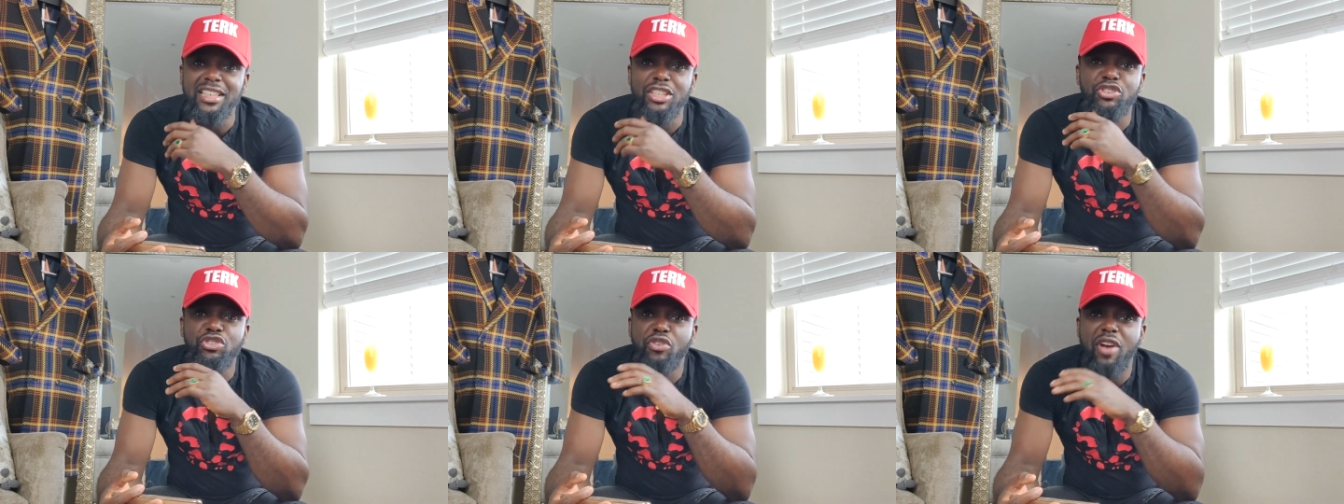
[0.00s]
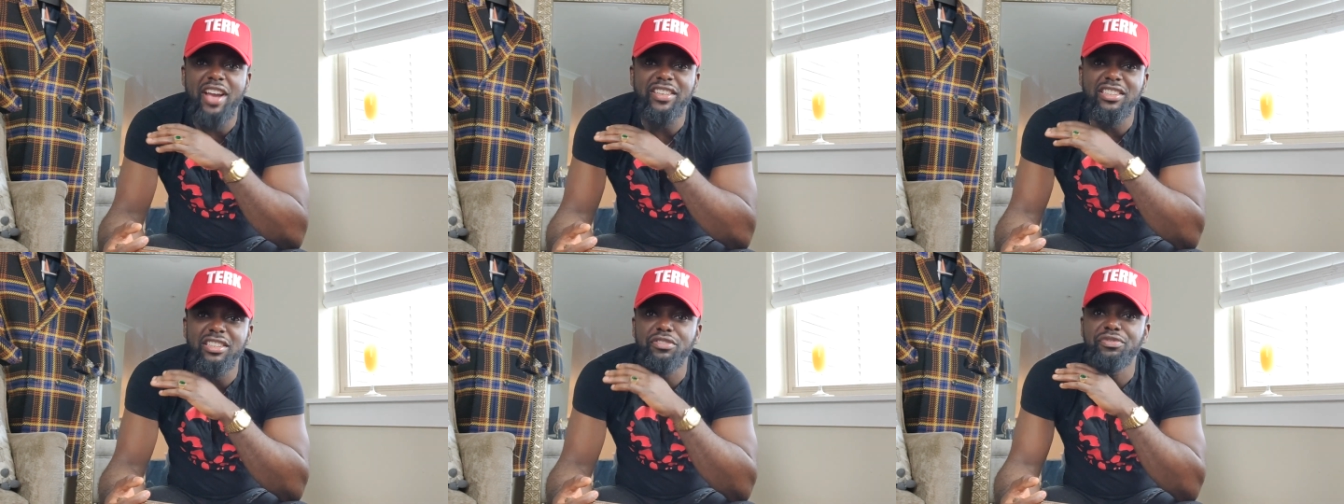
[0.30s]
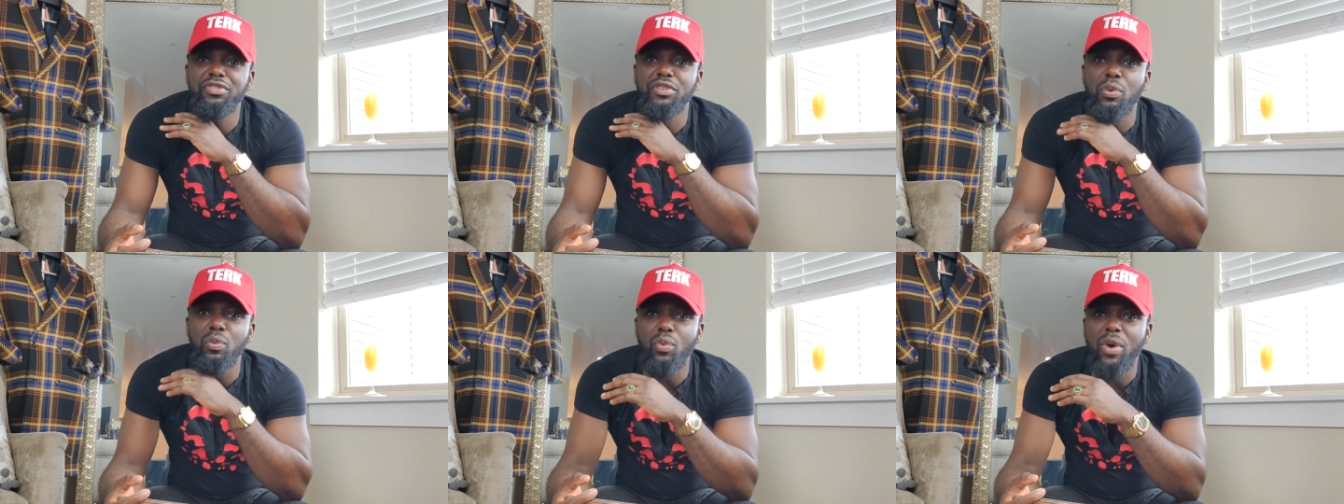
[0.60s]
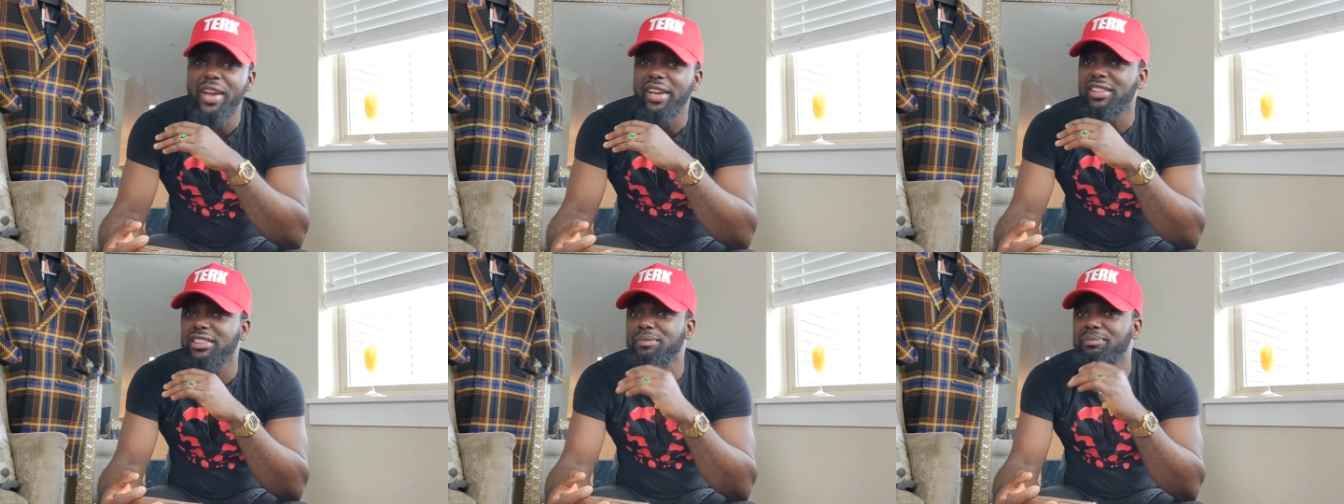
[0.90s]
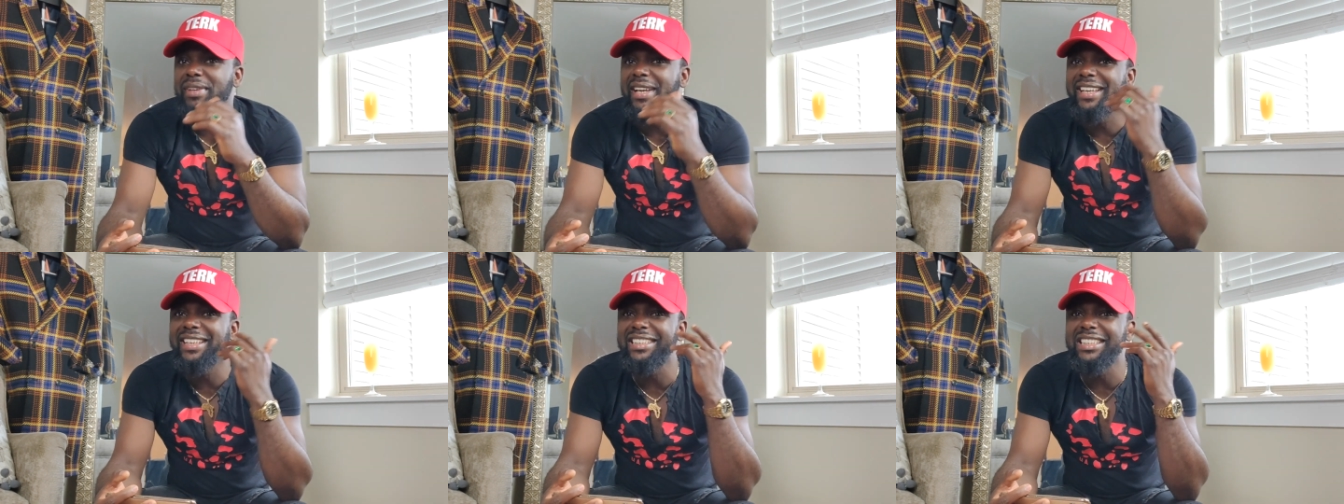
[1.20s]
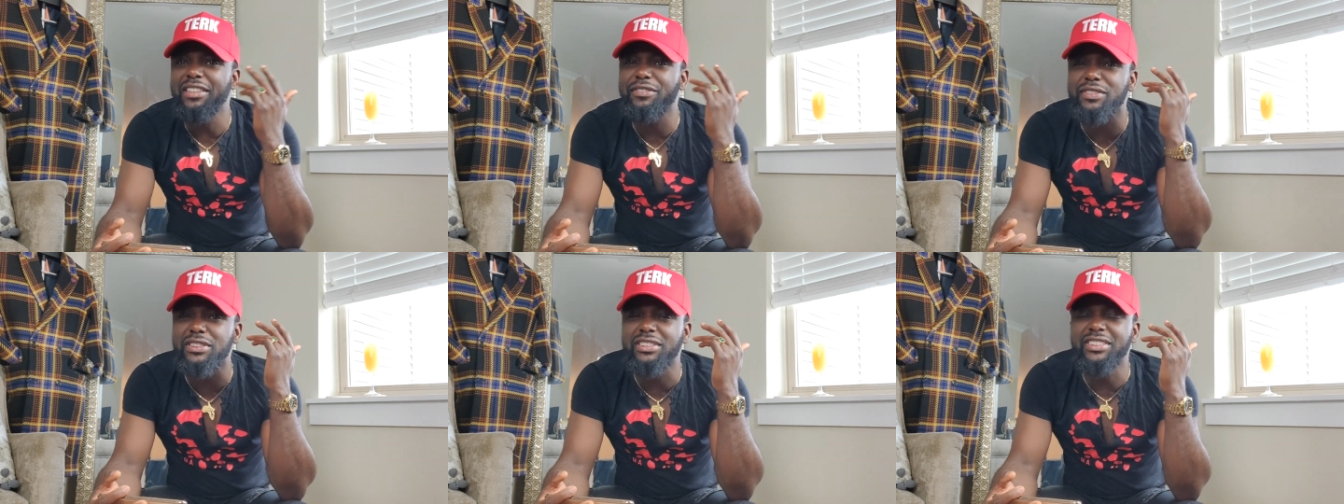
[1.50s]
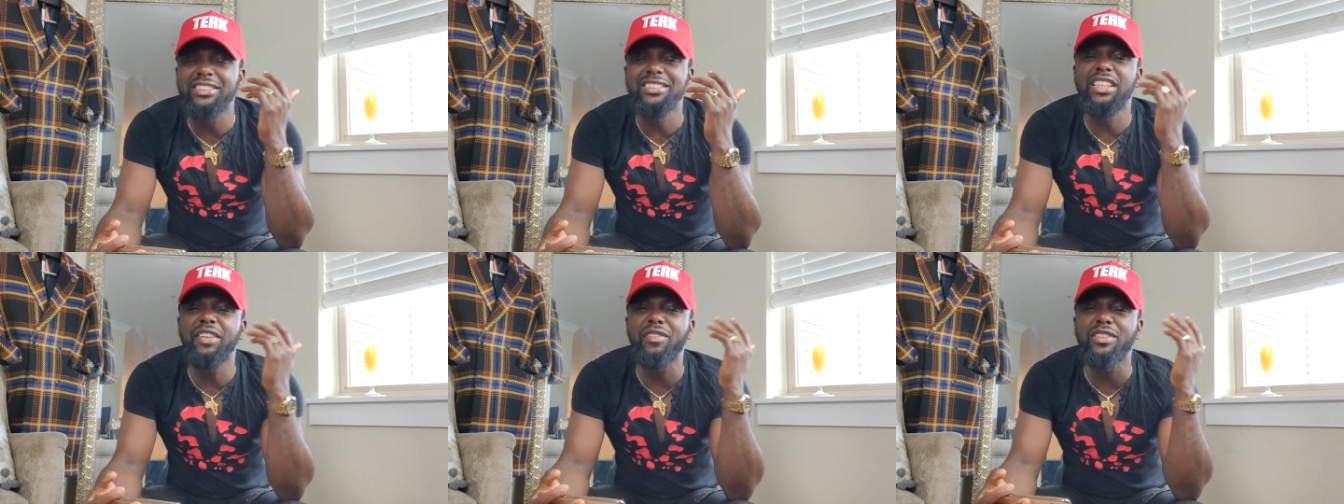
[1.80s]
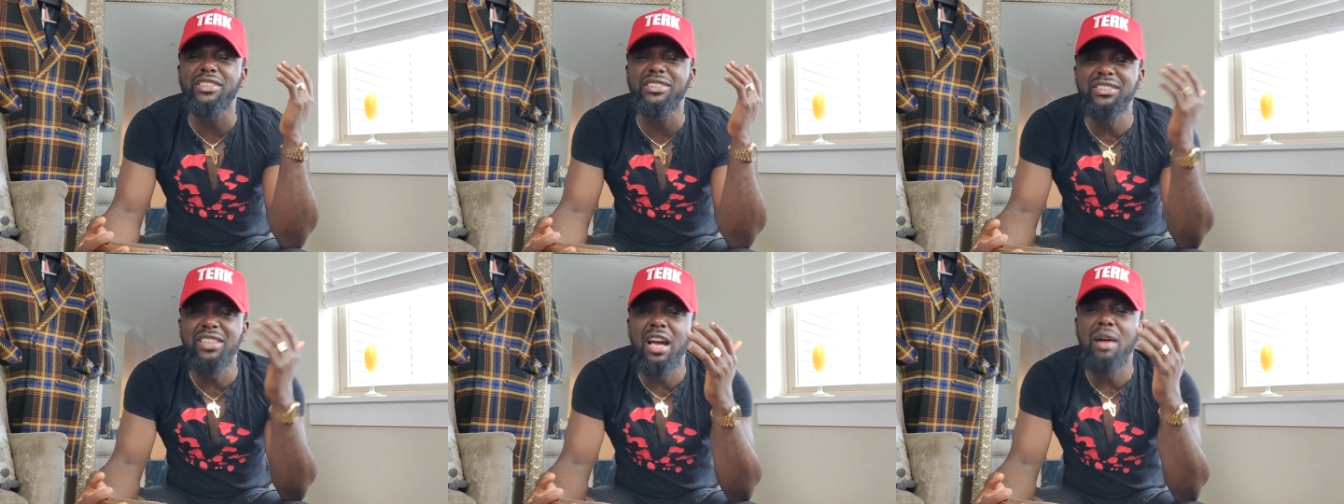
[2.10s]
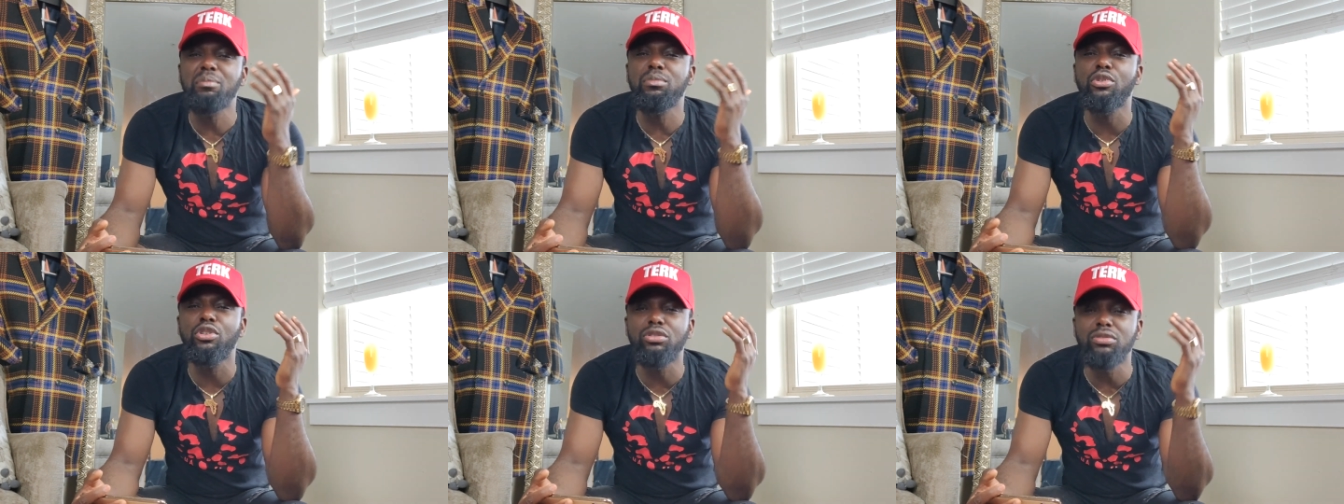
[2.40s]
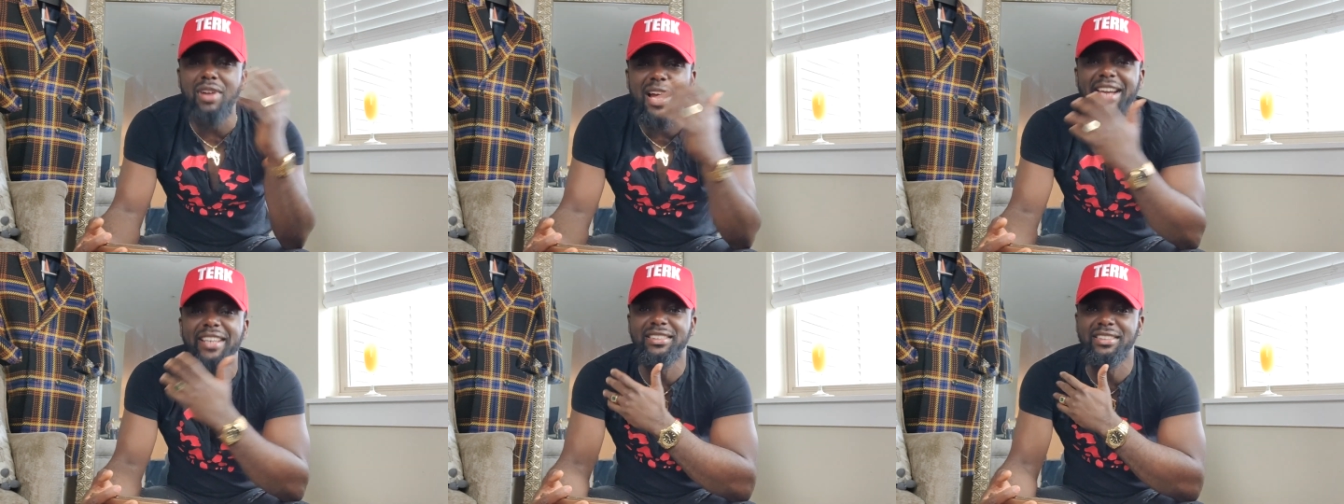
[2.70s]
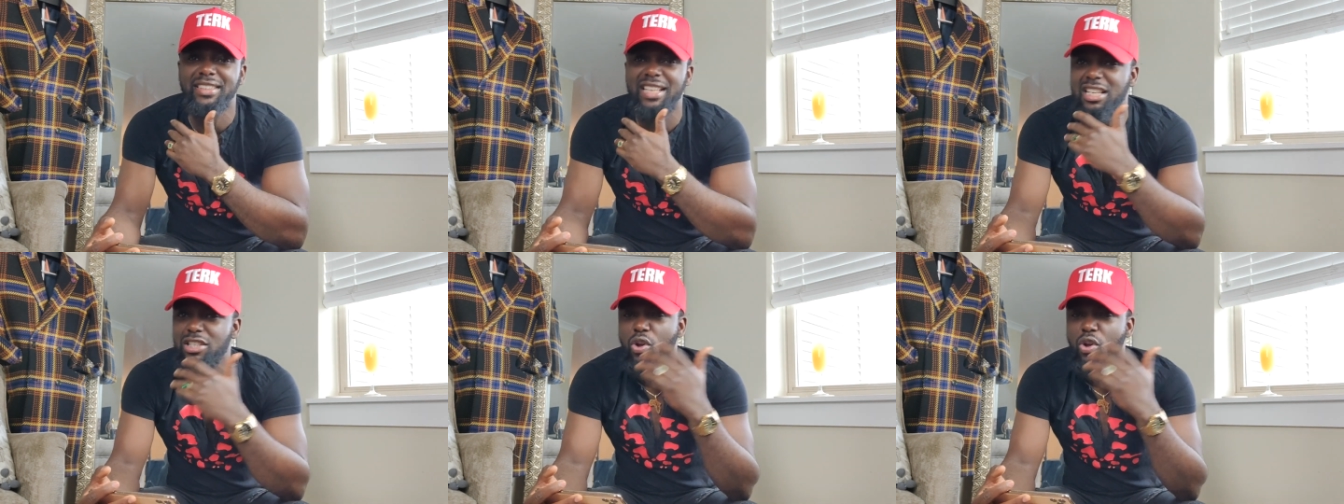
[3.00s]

He tried different ways, man. He never, she never stopped grinding.